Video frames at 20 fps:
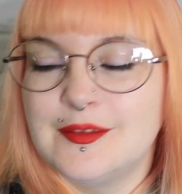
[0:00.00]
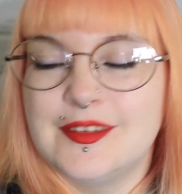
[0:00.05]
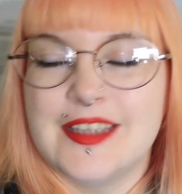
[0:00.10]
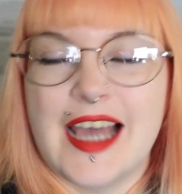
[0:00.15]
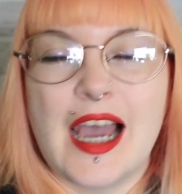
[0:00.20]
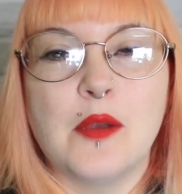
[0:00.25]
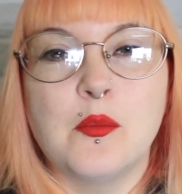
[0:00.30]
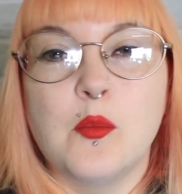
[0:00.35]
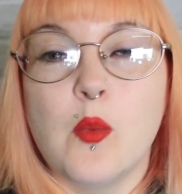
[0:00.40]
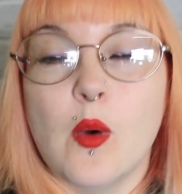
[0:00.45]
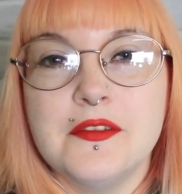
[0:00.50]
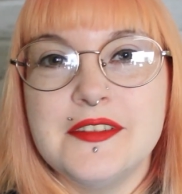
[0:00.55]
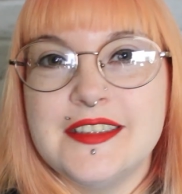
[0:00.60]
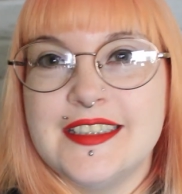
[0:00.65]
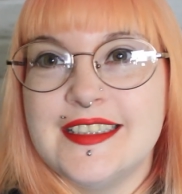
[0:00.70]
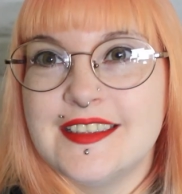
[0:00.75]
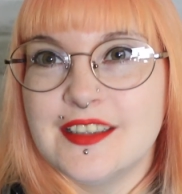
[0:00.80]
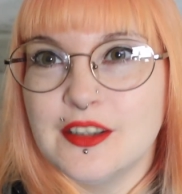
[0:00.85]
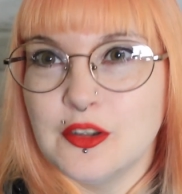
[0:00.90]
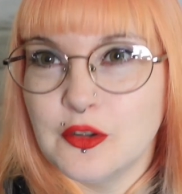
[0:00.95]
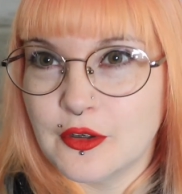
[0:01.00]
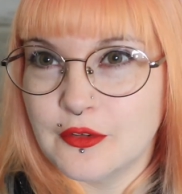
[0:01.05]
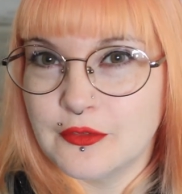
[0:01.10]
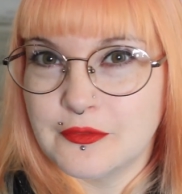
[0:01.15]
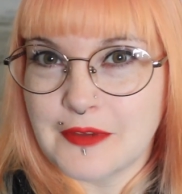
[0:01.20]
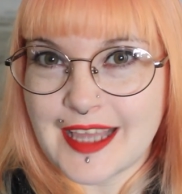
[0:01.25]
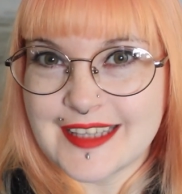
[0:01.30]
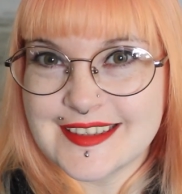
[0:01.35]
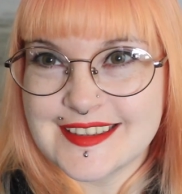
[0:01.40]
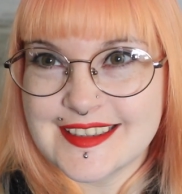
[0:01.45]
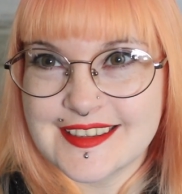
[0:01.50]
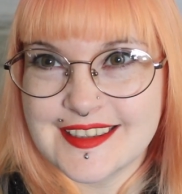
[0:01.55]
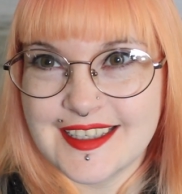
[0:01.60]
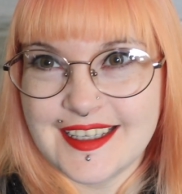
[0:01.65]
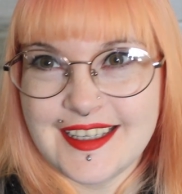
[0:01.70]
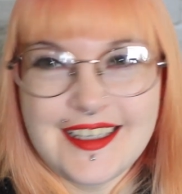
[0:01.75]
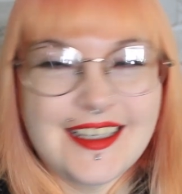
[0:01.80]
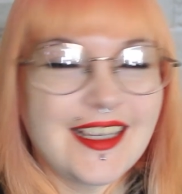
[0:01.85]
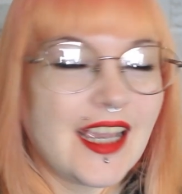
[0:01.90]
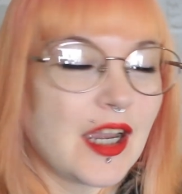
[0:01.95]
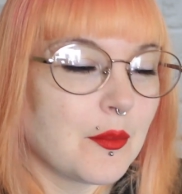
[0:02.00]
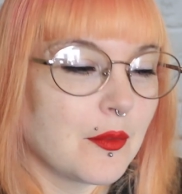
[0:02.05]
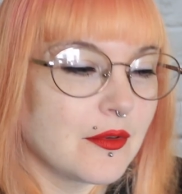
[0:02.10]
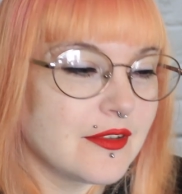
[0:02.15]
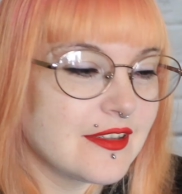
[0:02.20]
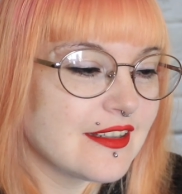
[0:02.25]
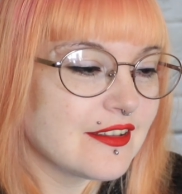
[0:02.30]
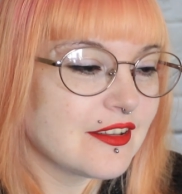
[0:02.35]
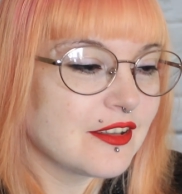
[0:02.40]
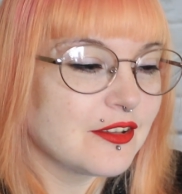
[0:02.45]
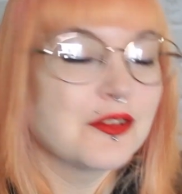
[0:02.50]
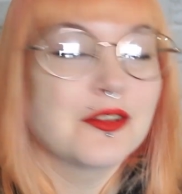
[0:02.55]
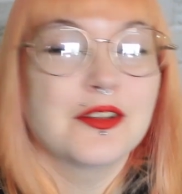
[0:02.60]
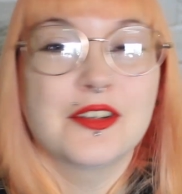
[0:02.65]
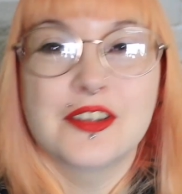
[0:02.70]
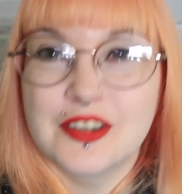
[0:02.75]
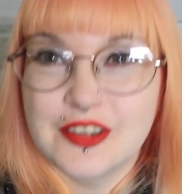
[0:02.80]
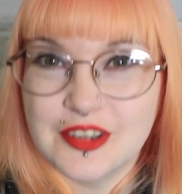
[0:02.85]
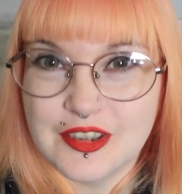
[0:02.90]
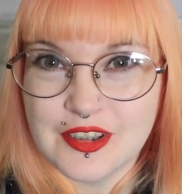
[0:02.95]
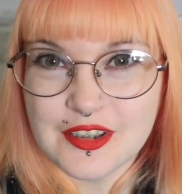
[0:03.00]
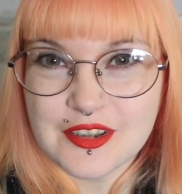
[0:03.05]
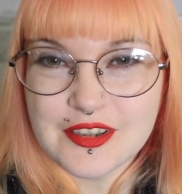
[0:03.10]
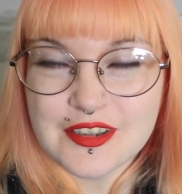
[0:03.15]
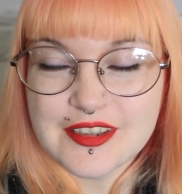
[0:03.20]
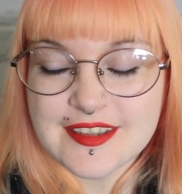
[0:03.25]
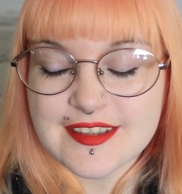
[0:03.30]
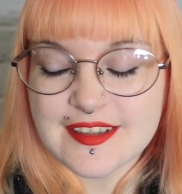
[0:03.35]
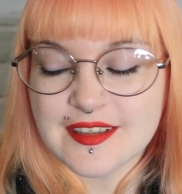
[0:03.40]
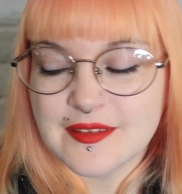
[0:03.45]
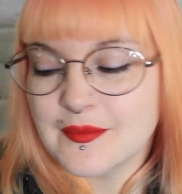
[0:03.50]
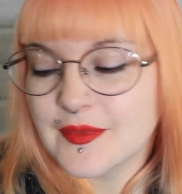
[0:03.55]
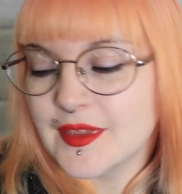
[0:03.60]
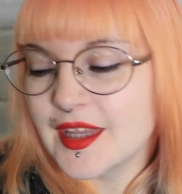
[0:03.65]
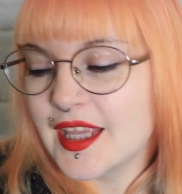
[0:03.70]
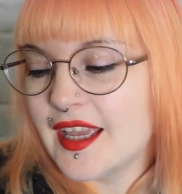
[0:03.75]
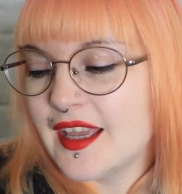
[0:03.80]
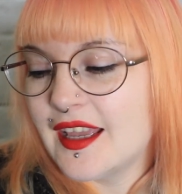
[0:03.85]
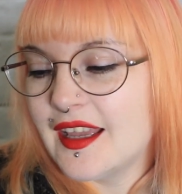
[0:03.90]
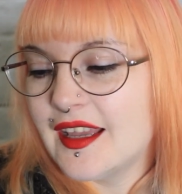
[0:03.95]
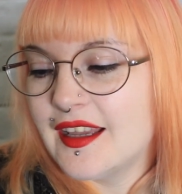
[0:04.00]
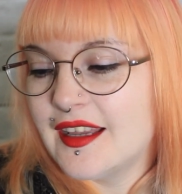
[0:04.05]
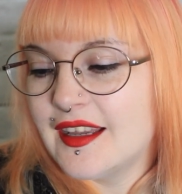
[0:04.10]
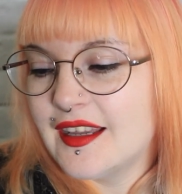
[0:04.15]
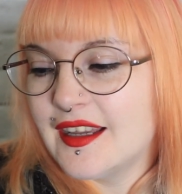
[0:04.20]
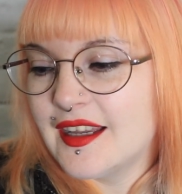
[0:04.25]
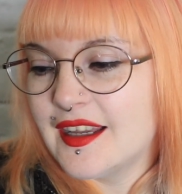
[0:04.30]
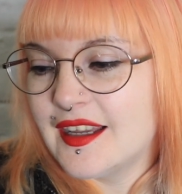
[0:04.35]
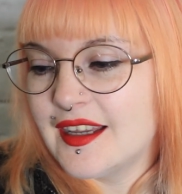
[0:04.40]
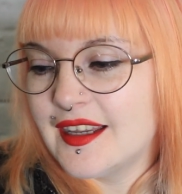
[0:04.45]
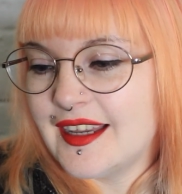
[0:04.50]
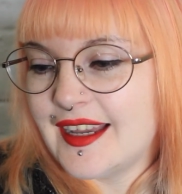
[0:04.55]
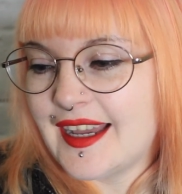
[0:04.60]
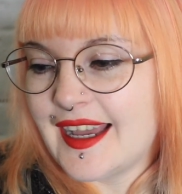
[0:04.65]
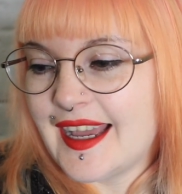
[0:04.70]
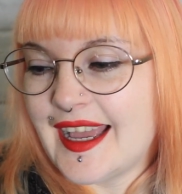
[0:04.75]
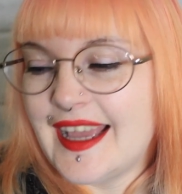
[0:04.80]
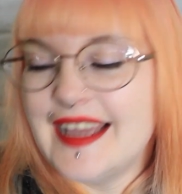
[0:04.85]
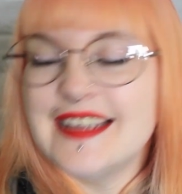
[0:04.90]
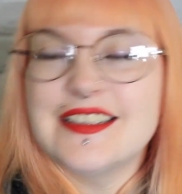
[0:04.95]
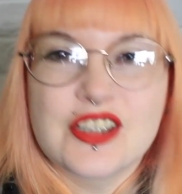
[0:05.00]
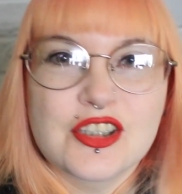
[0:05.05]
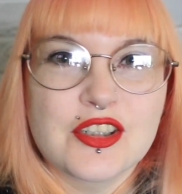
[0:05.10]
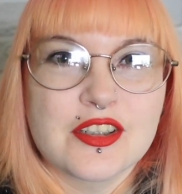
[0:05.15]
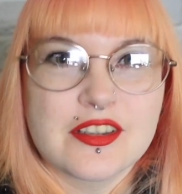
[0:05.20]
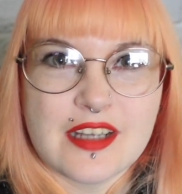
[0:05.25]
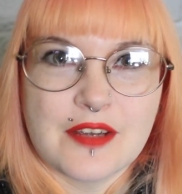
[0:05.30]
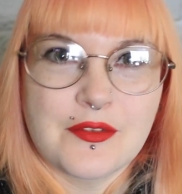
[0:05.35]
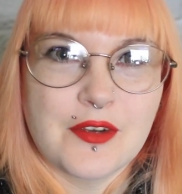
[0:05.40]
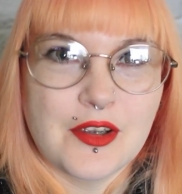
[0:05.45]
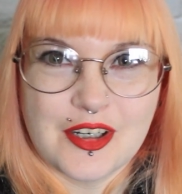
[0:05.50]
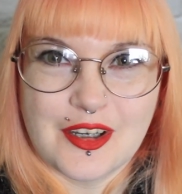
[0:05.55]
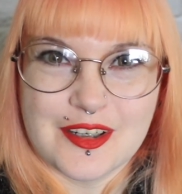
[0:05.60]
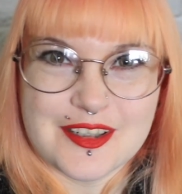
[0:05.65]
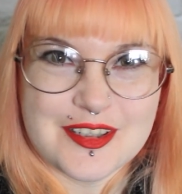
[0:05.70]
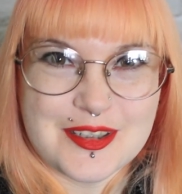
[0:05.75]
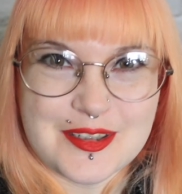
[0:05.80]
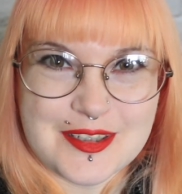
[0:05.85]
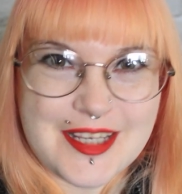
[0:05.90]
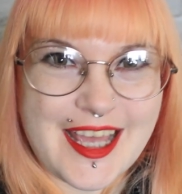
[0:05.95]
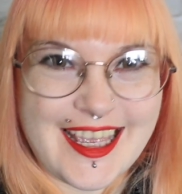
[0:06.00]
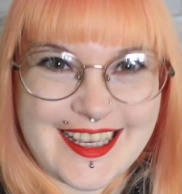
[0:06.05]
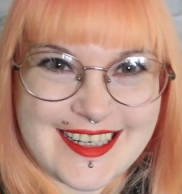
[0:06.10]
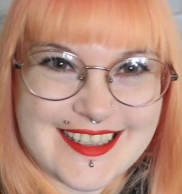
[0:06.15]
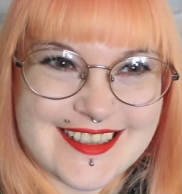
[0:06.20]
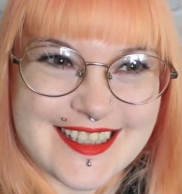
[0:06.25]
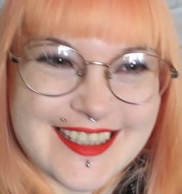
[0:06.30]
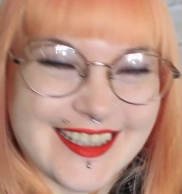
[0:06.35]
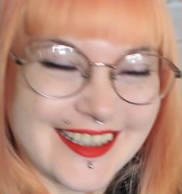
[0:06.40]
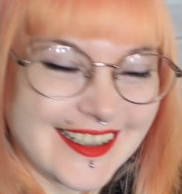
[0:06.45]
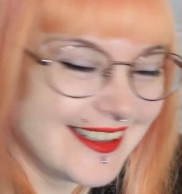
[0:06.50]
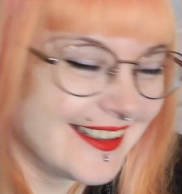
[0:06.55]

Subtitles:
I want it to look fancy, I want it to look good. It's just I've only got 2 days.